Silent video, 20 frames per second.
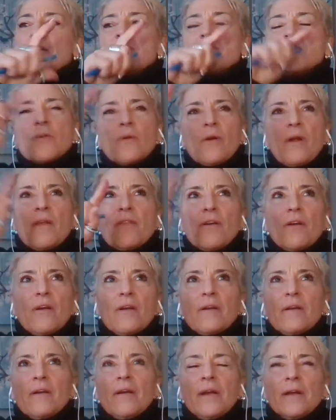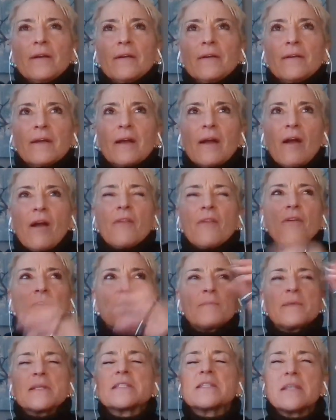so are there are there
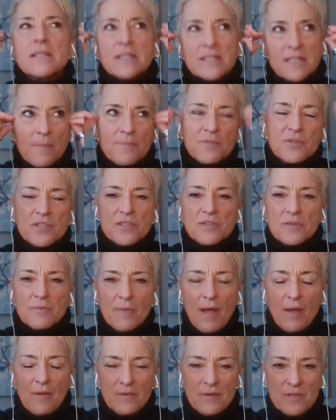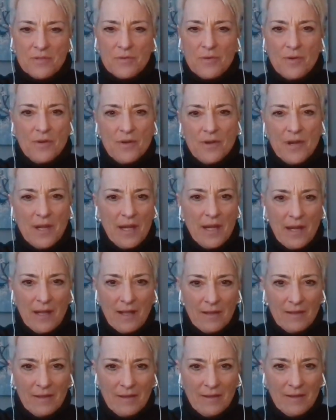misconceptions around disordered eating